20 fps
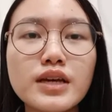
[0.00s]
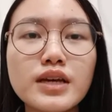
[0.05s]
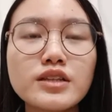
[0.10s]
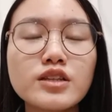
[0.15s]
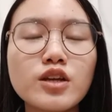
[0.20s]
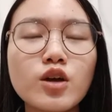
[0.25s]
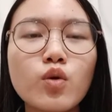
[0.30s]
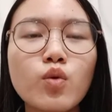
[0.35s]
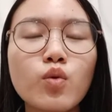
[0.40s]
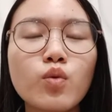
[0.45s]

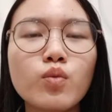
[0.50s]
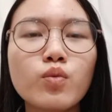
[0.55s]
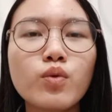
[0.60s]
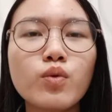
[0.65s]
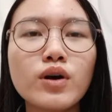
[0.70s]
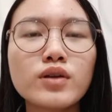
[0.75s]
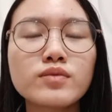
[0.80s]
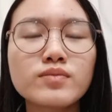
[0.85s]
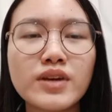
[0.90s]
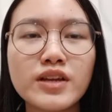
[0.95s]
they
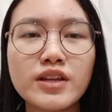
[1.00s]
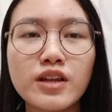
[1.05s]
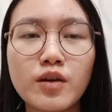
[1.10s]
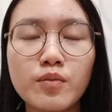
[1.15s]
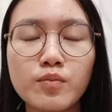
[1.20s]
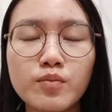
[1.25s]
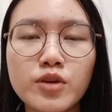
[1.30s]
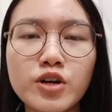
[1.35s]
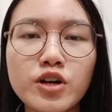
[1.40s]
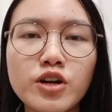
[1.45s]
want my
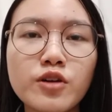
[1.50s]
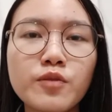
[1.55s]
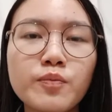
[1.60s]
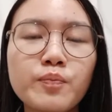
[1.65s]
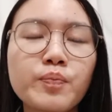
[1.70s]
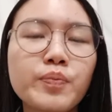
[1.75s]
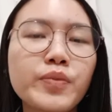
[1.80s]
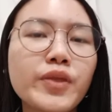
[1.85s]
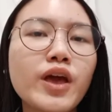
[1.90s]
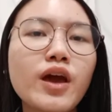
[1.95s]
number.
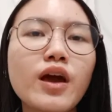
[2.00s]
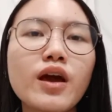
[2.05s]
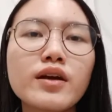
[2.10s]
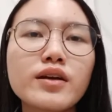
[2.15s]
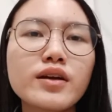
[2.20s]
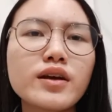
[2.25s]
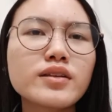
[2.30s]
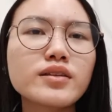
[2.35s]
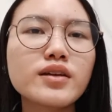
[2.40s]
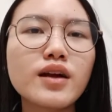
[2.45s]

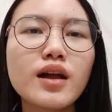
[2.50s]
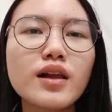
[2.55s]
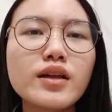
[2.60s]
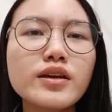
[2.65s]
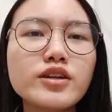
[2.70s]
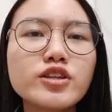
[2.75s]
Catcalling